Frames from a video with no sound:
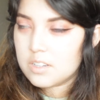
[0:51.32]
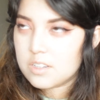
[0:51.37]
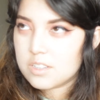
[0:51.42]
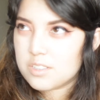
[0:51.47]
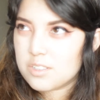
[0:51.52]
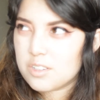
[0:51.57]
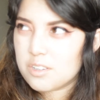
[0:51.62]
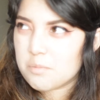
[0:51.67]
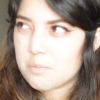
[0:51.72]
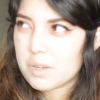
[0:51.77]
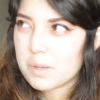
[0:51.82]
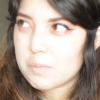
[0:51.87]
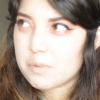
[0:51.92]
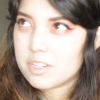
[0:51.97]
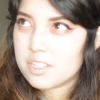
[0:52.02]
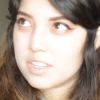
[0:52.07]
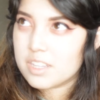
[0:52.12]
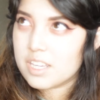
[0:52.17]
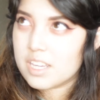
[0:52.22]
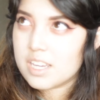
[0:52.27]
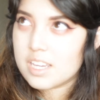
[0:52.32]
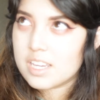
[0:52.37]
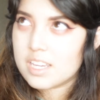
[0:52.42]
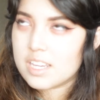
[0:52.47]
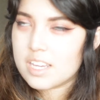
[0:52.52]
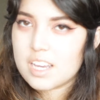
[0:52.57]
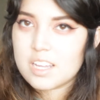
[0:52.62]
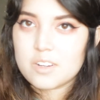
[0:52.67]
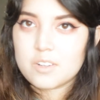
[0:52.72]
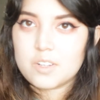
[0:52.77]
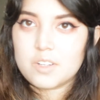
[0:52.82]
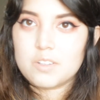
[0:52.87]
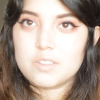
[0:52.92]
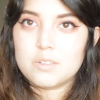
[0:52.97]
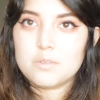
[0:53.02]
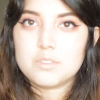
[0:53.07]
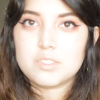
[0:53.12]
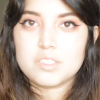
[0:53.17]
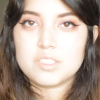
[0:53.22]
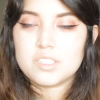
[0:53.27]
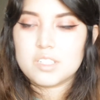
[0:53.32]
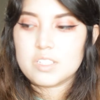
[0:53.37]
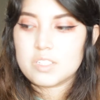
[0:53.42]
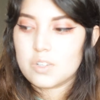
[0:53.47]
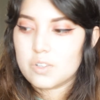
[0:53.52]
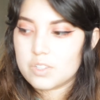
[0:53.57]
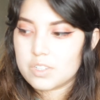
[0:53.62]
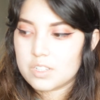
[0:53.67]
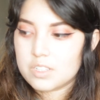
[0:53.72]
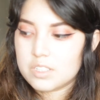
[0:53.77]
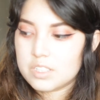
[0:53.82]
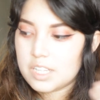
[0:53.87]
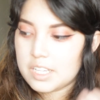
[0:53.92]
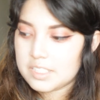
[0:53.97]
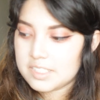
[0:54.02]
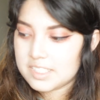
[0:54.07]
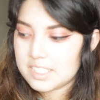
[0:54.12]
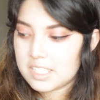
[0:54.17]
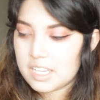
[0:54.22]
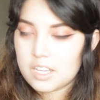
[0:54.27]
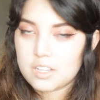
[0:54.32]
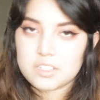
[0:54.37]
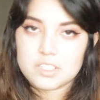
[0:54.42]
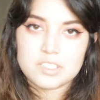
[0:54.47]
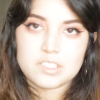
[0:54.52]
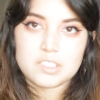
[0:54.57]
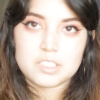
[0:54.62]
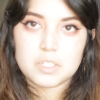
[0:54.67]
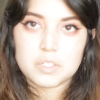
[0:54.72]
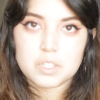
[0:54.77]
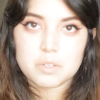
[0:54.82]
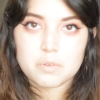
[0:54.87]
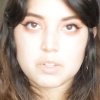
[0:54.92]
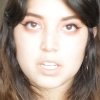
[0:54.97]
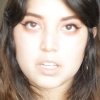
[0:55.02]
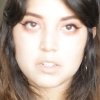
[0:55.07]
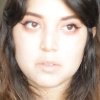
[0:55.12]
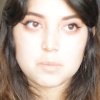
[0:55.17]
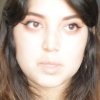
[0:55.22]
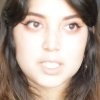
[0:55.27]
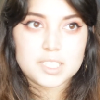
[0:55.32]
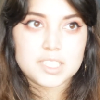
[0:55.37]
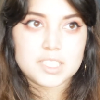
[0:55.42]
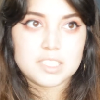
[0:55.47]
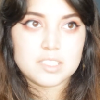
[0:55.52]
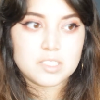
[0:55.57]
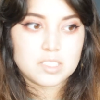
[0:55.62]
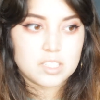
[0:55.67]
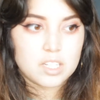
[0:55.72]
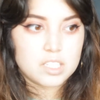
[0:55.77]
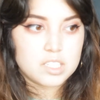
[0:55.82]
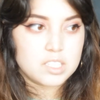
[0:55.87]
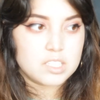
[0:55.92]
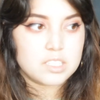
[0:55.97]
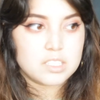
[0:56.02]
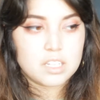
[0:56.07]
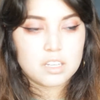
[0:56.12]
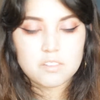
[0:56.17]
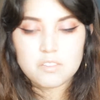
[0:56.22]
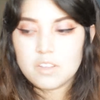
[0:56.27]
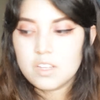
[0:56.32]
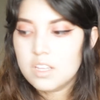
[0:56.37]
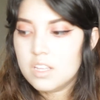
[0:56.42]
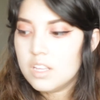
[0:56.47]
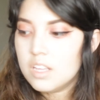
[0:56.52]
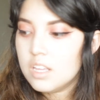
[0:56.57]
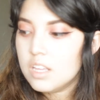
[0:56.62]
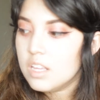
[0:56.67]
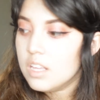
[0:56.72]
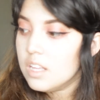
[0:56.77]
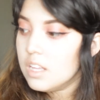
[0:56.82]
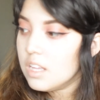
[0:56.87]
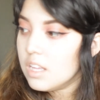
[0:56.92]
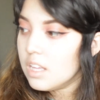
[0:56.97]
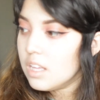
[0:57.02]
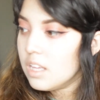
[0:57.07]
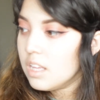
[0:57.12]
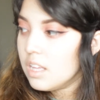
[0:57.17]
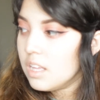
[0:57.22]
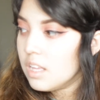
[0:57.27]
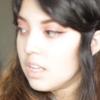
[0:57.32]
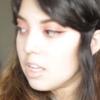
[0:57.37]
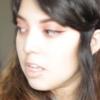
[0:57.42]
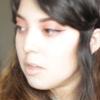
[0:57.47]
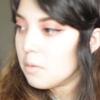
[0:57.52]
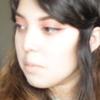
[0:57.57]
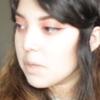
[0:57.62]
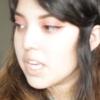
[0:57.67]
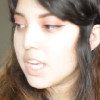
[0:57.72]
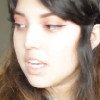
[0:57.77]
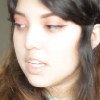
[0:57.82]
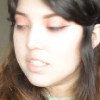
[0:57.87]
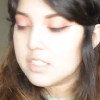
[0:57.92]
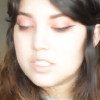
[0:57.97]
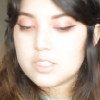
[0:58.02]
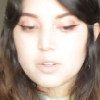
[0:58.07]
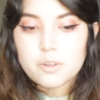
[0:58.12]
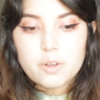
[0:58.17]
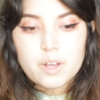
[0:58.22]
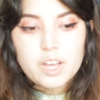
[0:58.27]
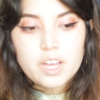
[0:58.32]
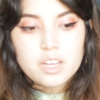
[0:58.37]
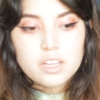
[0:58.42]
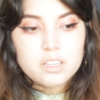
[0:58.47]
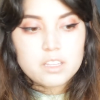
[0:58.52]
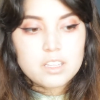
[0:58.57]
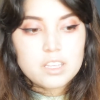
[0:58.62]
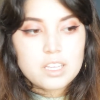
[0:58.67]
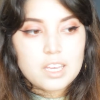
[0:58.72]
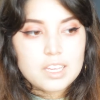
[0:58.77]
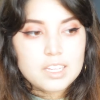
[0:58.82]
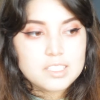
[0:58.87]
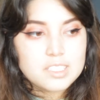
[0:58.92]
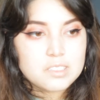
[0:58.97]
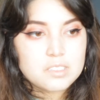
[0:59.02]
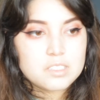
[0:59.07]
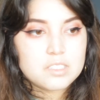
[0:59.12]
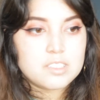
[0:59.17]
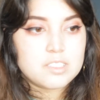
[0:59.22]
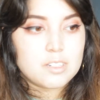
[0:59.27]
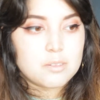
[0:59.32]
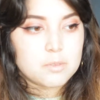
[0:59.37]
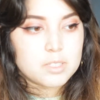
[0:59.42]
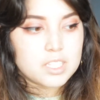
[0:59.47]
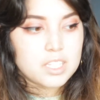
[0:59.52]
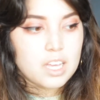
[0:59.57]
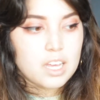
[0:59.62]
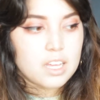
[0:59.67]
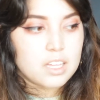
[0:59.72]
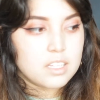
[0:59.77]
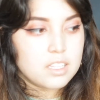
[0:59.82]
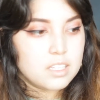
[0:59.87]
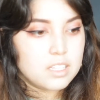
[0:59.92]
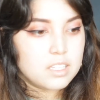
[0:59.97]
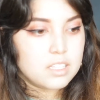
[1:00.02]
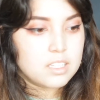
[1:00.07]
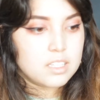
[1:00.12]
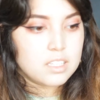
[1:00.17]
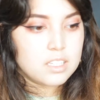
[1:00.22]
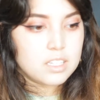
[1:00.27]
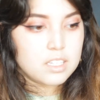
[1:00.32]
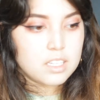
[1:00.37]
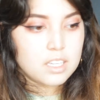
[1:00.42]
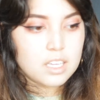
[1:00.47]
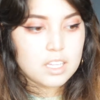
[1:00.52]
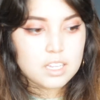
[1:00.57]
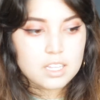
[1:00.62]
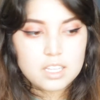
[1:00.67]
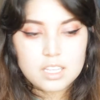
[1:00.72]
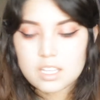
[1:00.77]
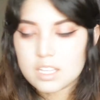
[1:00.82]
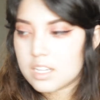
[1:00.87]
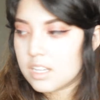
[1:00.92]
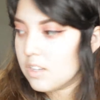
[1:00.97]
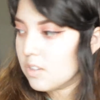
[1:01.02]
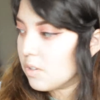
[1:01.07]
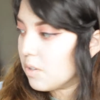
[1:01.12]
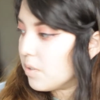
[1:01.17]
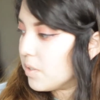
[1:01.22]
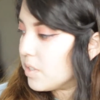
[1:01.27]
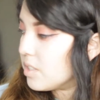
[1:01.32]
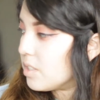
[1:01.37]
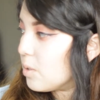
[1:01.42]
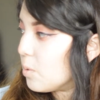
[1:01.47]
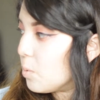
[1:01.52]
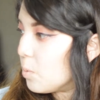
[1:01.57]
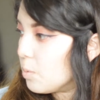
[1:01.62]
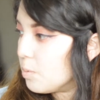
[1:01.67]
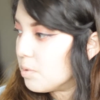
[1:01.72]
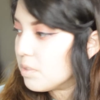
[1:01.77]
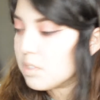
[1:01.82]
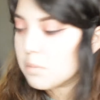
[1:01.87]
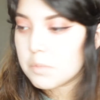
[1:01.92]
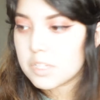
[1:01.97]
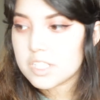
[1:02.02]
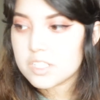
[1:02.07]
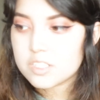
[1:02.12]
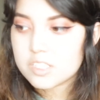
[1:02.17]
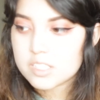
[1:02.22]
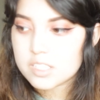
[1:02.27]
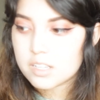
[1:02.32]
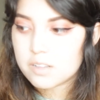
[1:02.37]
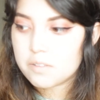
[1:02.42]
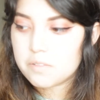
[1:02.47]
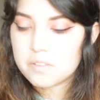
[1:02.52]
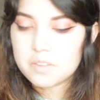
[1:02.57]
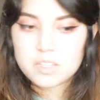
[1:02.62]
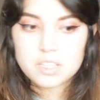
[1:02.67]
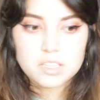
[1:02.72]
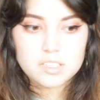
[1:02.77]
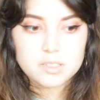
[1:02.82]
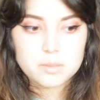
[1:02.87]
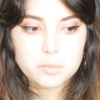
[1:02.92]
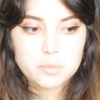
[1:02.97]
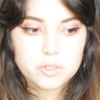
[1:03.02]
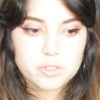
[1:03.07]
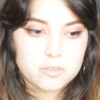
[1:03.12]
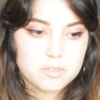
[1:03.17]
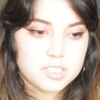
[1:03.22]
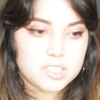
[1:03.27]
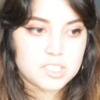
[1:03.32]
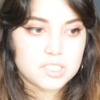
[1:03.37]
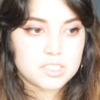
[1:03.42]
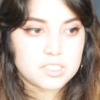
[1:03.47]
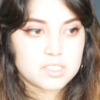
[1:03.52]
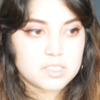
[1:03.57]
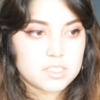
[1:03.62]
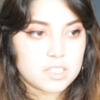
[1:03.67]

or during my birthday, I don't know, there was a sale going on Nasty Gal because, you know, they went out of business and all this stuff. But yeah, so I, I guess I'm going to start with that, and then I'll go into some other stuff, some more recent